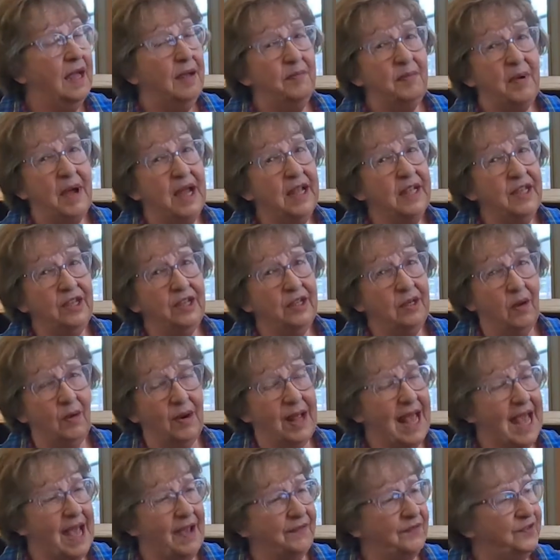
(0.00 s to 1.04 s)
but you don't
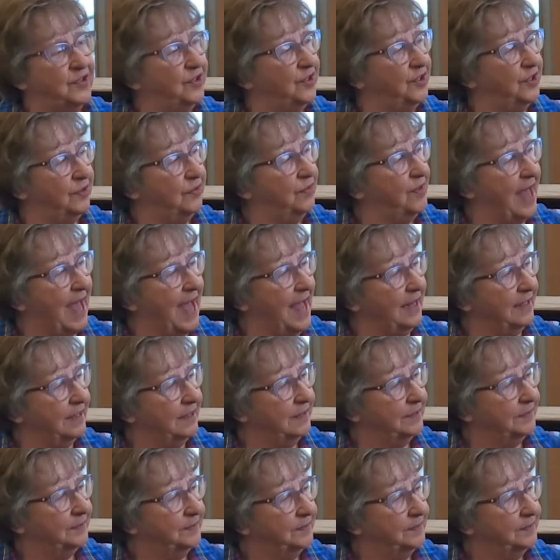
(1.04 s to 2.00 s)
have to do that.